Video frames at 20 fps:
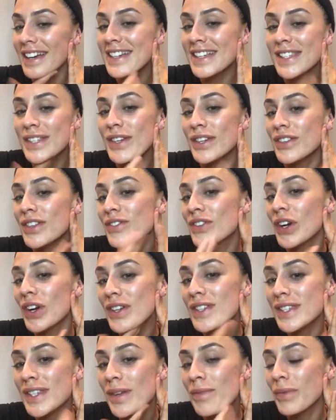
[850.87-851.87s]
So if you've got
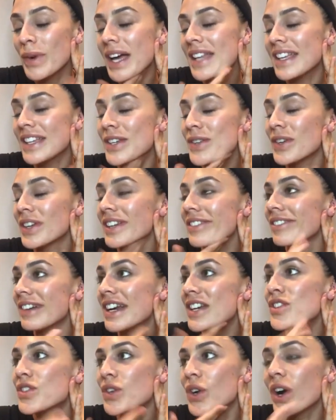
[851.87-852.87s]
somewhere that you can rest
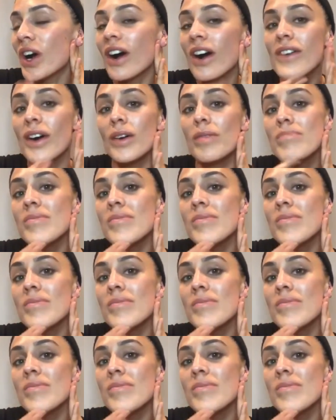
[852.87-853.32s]
your arms,